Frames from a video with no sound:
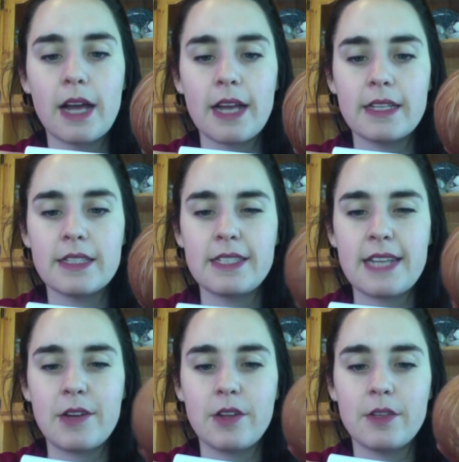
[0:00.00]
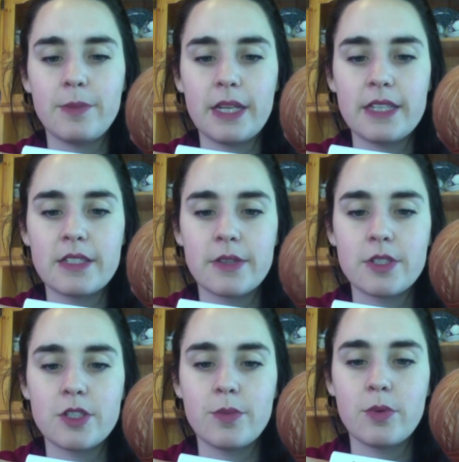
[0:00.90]
and it's Down Under Bliss, so
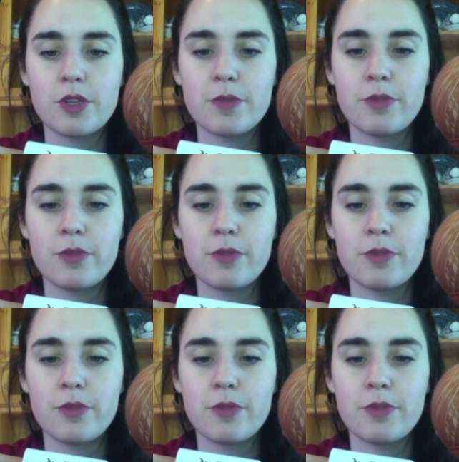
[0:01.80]
it's superwash